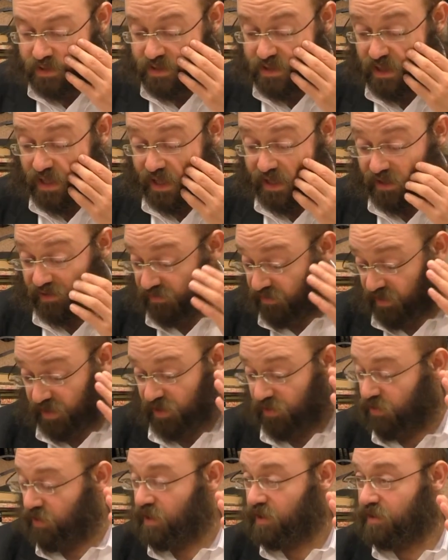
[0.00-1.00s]
like a funny
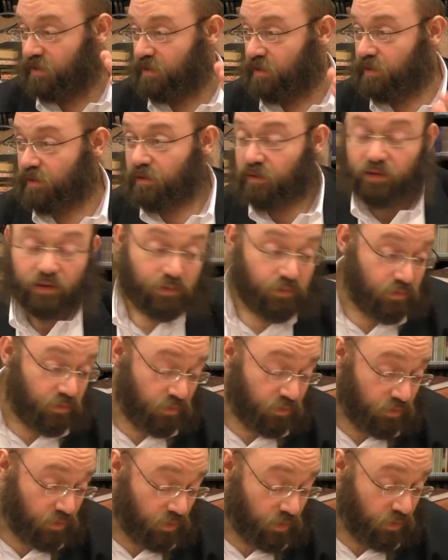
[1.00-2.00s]
thing.
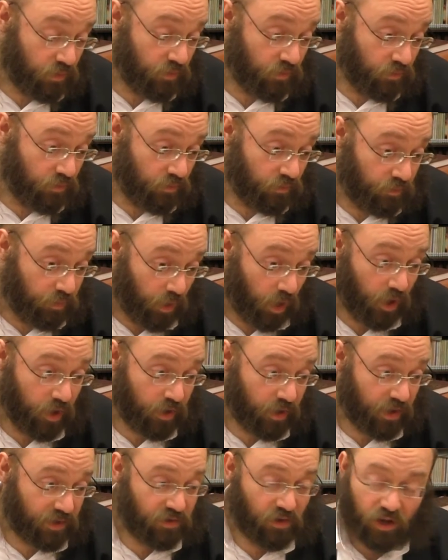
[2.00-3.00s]
Baruch
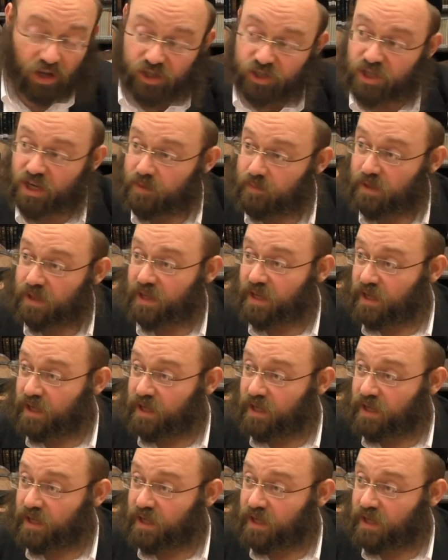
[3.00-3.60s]
atah Hashem,